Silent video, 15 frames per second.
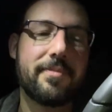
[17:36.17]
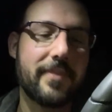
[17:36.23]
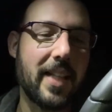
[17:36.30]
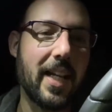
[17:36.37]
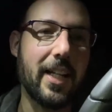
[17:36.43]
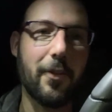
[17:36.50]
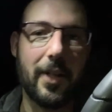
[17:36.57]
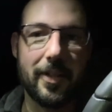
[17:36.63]

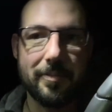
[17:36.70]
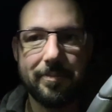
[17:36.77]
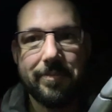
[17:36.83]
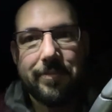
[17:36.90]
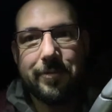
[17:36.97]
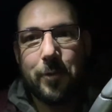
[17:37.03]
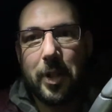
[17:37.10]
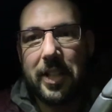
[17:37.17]
Anyway,
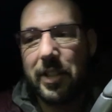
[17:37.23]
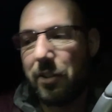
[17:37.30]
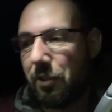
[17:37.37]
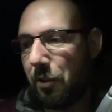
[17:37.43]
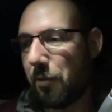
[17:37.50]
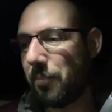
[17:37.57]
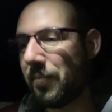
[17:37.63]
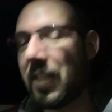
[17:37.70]
what can you do?
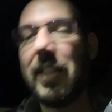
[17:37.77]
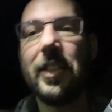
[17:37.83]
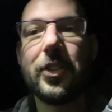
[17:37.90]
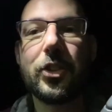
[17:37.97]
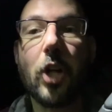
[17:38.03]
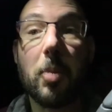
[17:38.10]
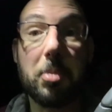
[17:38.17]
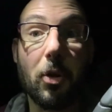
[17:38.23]

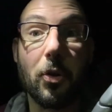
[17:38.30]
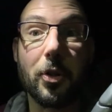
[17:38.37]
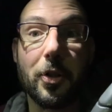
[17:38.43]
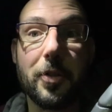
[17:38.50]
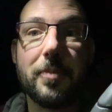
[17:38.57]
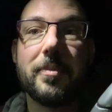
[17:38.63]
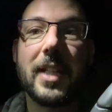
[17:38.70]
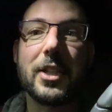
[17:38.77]
Shop
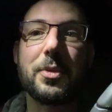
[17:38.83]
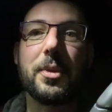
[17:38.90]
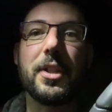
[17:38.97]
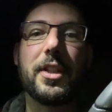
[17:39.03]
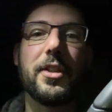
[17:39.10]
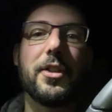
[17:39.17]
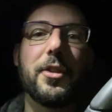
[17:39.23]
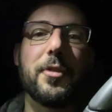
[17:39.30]
local. That's what you
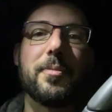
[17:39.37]
can do.